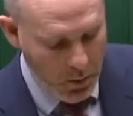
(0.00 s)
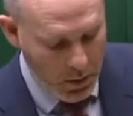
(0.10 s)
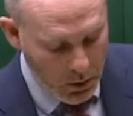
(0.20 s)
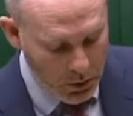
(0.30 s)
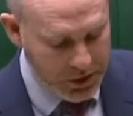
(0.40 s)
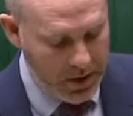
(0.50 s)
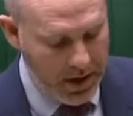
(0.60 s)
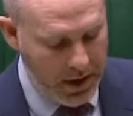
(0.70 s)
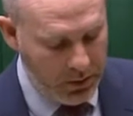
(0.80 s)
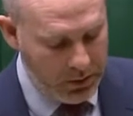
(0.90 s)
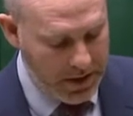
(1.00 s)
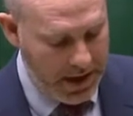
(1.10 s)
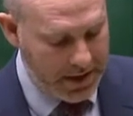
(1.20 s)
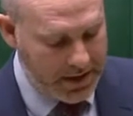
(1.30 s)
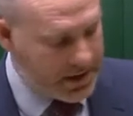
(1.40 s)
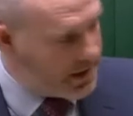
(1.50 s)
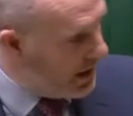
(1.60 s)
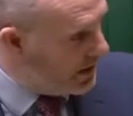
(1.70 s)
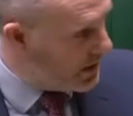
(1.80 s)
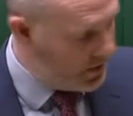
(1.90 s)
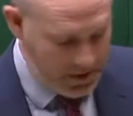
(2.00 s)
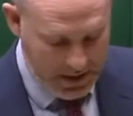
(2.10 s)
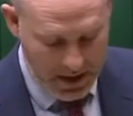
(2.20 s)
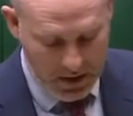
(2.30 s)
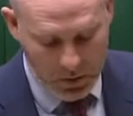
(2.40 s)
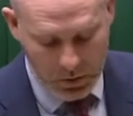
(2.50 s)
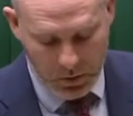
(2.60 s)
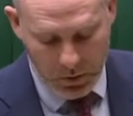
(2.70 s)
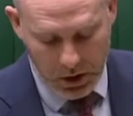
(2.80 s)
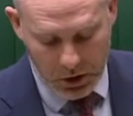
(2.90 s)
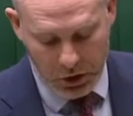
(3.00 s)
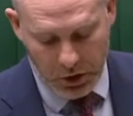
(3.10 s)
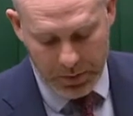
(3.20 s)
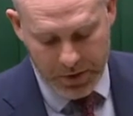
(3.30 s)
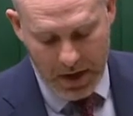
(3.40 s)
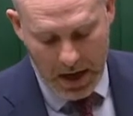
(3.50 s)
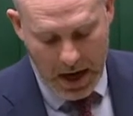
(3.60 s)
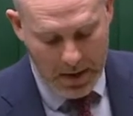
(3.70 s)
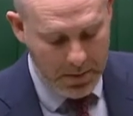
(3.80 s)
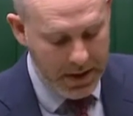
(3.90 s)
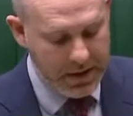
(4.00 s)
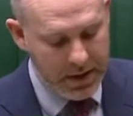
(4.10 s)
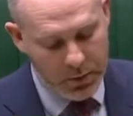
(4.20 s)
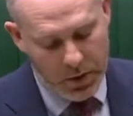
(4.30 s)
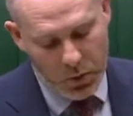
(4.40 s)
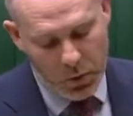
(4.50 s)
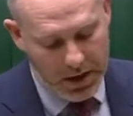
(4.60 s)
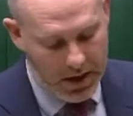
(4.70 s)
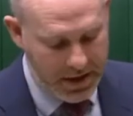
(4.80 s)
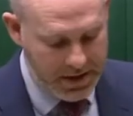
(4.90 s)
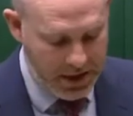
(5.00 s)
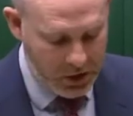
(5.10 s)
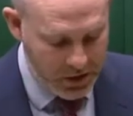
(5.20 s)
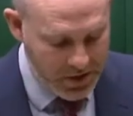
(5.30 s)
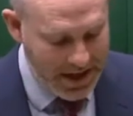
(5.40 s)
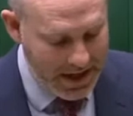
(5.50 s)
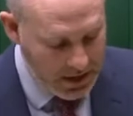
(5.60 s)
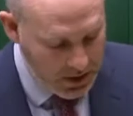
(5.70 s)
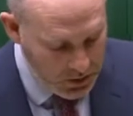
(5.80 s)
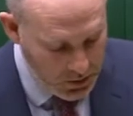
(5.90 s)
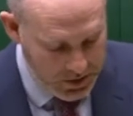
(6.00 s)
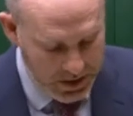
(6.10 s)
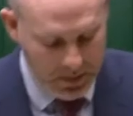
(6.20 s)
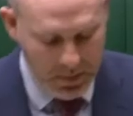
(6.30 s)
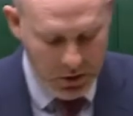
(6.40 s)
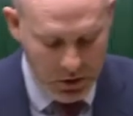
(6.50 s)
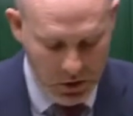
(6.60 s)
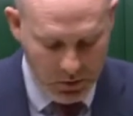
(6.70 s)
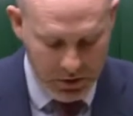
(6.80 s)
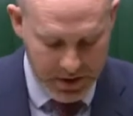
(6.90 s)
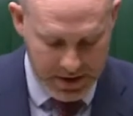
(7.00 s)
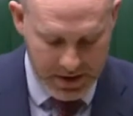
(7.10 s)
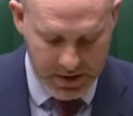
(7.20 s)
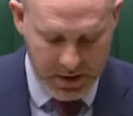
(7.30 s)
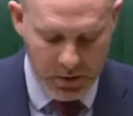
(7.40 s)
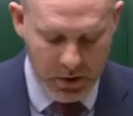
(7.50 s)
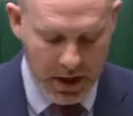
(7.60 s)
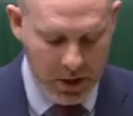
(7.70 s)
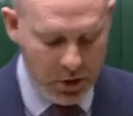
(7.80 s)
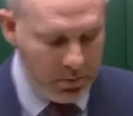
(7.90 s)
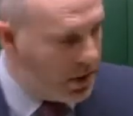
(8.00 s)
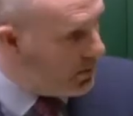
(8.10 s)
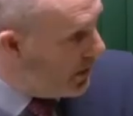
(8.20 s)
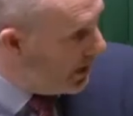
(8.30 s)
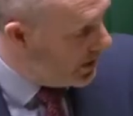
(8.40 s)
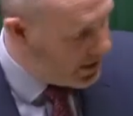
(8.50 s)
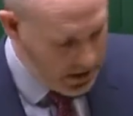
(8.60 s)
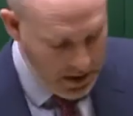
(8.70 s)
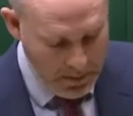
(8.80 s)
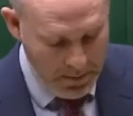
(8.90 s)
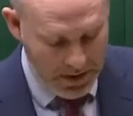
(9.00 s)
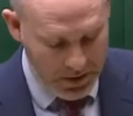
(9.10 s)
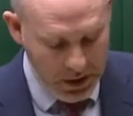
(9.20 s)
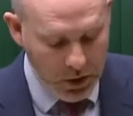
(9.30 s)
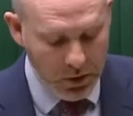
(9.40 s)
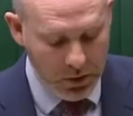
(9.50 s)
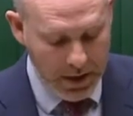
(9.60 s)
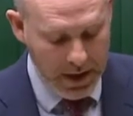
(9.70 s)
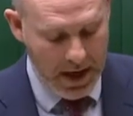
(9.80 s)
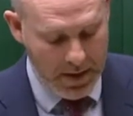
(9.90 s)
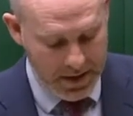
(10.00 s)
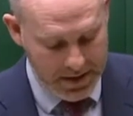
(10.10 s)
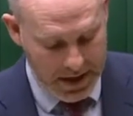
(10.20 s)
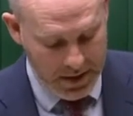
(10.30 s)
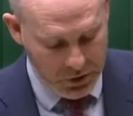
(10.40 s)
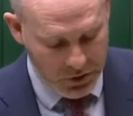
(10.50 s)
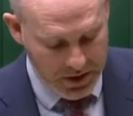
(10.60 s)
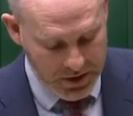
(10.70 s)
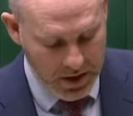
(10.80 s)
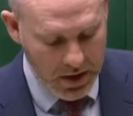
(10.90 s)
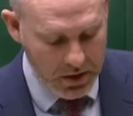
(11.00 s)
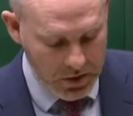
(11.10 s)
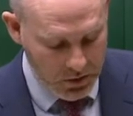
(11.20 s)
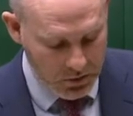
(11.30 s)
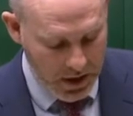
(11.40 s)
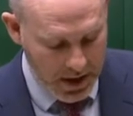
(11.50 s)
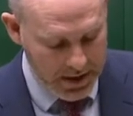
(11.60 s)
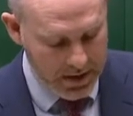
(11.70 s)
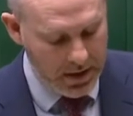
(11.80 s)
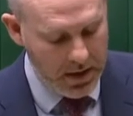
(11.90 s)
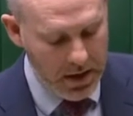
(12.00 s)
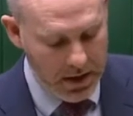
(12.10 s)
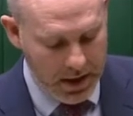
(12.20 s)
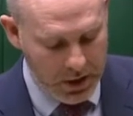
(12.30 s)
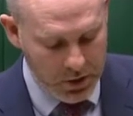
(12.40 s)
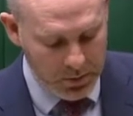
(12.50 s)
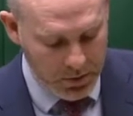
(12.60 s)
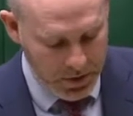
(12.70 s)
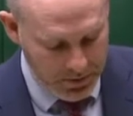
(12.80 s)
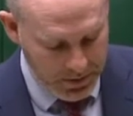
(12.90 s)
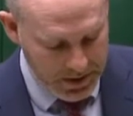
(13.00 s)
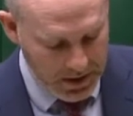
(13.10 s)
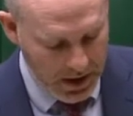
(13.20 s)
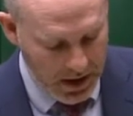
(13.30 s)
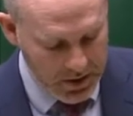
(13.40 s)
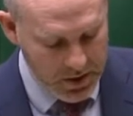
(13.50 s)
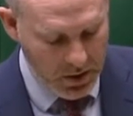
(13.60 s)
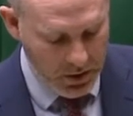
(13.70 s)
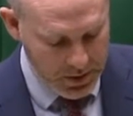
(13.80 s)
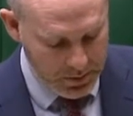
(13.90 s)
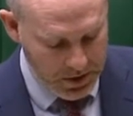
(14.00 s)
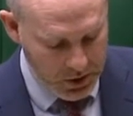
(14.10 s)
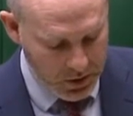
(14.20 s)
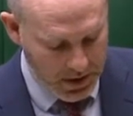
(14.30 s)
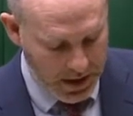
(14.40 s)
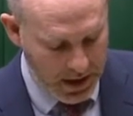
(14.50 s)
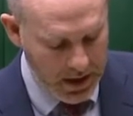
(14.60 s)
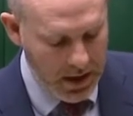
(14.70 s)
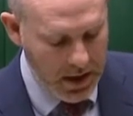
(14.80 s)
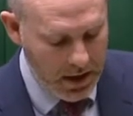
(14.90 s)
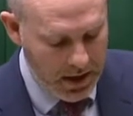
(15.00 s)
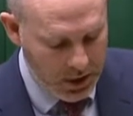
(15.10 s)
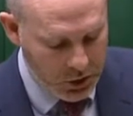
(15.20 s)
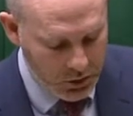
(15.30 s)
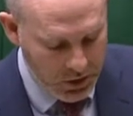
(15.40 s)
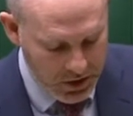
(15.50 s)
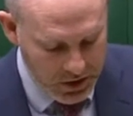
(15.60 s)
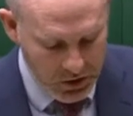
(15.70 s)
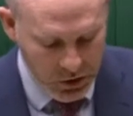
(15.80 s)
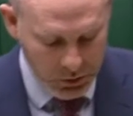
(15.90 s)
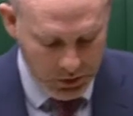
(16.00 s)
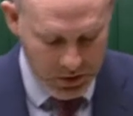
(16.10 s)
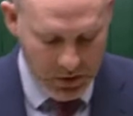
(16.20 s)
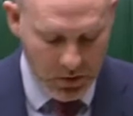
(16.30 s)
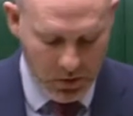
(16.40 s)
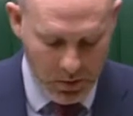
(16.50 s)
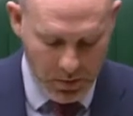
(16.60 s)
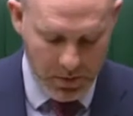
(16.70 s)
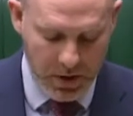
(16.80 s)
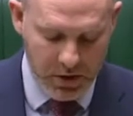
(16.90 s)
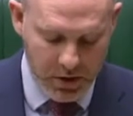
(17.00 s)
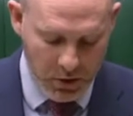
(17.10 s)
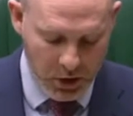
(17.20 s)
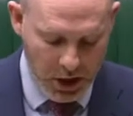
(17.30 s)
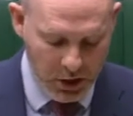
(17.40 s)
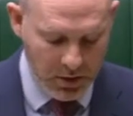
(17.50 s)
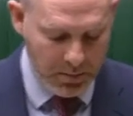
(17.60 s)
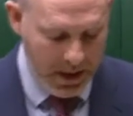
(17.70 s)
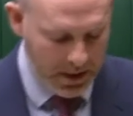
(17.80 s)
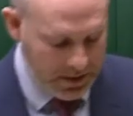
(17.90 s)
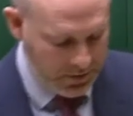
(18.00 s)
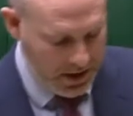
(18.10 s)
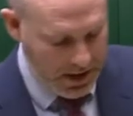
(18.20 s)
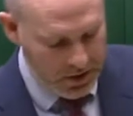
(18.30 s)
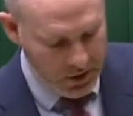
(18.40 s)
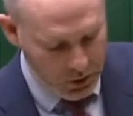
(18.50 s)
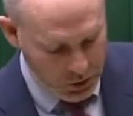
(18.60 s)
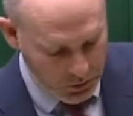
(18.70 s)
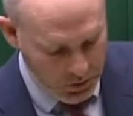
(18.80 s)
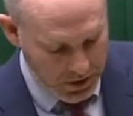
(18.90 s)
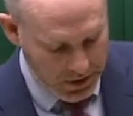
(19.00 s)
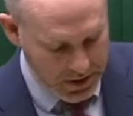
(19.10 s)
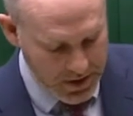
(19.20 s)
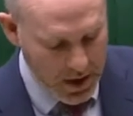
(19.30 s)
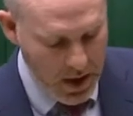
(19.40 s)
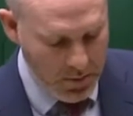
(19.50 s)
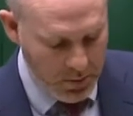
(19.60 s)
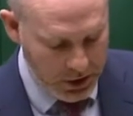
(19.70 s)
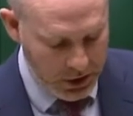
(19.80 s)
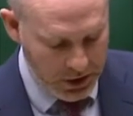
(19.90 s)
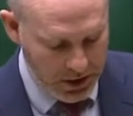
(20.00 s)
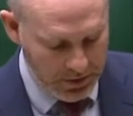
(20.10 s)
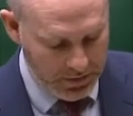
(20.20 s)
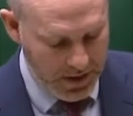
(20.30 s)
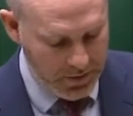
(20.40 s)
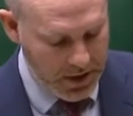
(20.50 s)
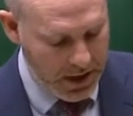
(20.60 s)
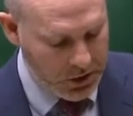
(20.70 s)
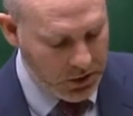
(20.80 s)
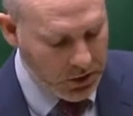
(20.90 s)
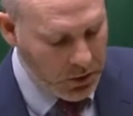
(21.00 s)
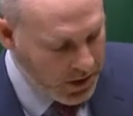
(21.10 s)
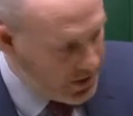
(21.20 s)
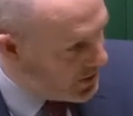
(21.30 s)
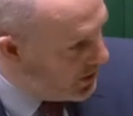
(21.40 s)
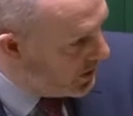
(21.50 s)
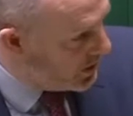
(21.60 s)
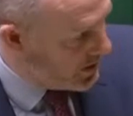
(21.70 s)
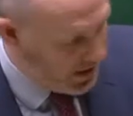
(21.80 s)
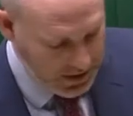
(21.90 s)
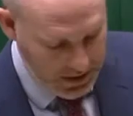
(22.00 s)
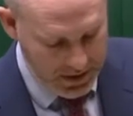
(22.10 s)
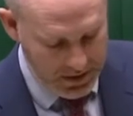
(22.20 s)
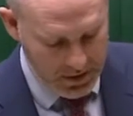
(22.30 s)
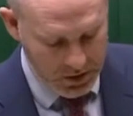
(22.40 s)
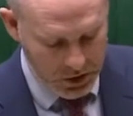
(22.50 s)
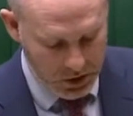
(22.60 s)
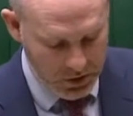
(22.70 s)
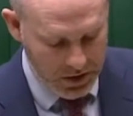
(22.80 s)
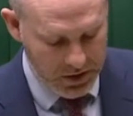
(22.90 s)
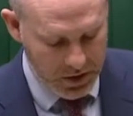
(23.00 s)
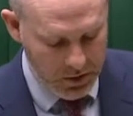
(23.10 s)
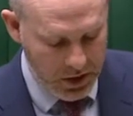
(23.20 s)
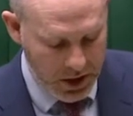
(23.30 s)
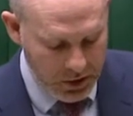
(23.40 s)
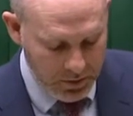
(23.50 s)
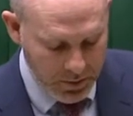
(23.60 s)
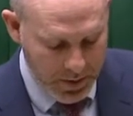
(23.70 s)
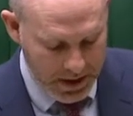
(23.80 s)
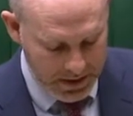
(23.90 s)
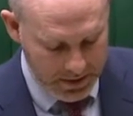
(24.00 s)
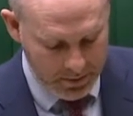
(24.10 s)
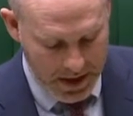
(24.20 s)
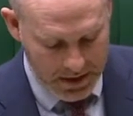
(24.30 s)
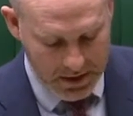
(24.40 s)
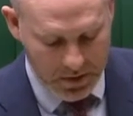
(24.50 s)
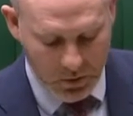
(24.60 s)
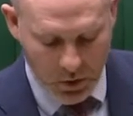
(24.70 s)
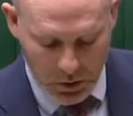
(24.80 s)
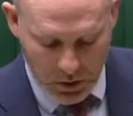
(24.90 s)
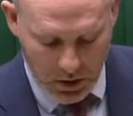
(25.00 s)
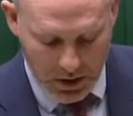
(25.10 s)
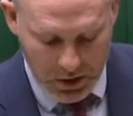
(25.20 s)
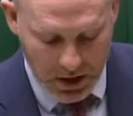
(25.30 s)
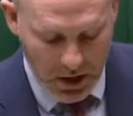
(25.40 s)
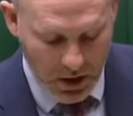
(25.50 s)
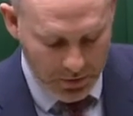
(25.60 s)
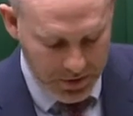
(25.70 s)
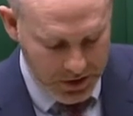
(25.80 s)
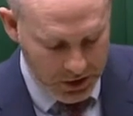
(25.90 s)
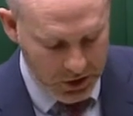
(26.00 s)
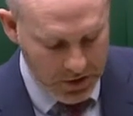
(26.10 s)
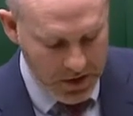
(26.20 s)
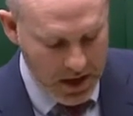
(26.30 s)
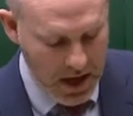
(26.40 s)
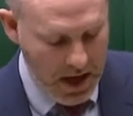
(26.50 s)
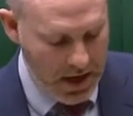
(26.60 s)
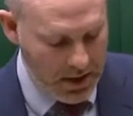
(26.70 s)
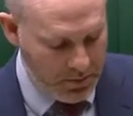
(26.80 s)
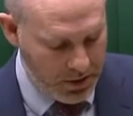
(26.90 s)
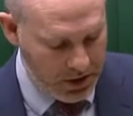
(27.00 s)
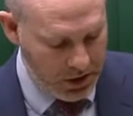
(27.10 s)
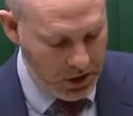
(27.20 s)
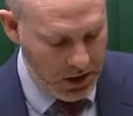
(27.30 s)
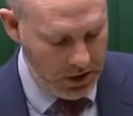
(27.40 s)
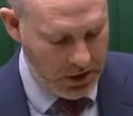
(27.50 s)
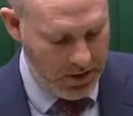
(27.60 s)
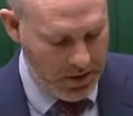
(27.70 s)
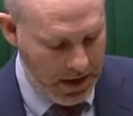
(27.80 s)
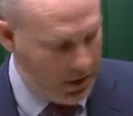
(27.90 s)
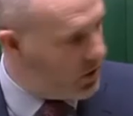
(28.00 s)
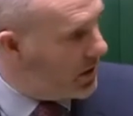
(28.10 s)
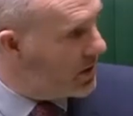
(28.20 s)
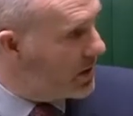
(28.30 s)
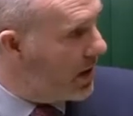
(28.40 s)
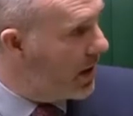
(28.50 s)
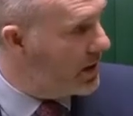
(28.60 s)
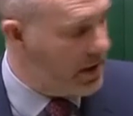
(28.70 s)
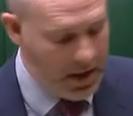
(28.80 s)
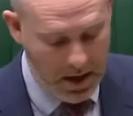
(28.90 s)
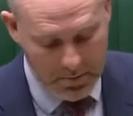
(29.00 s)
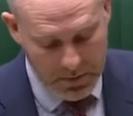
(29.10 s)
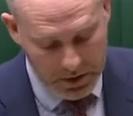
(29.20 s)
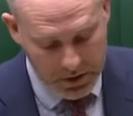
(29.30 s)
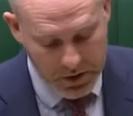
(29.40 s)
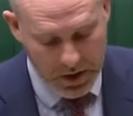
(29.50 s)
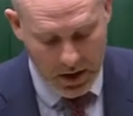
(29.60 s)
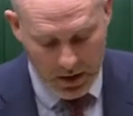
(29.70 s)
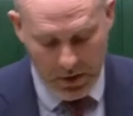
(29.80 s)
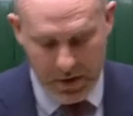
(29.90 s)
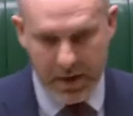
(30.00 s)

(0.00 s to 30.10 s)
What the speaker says: We also held extensive stakeholder workshops and meetings with organisations including the Motor Neuron Disease Association, Macmillan, Marie Curie, MSA Trust, Sue Ryder, National Bereavement Alliance, Hospice UK, National Nurse Consultants Group, the Association of Palliative Care Social Workers, British Lung Foundation, Queen's Nursing Institute, Association for Palliative Medicine, Royal College of Physicians, and the British Geriatric Society, amongst others.